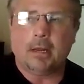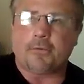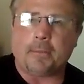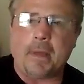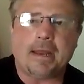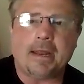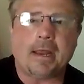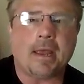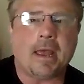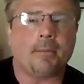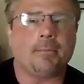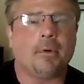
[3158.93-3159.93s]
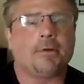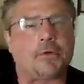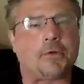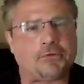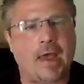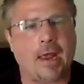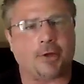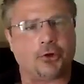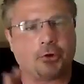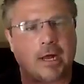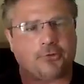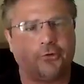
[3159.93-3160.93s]
From 8 a.m. to 10, you
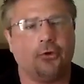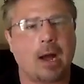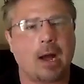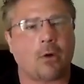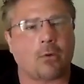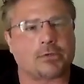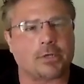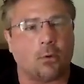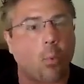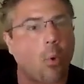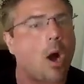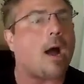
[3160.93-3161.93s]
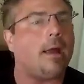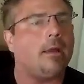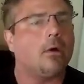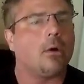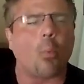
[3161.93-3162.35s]
got 2 hours there. Why?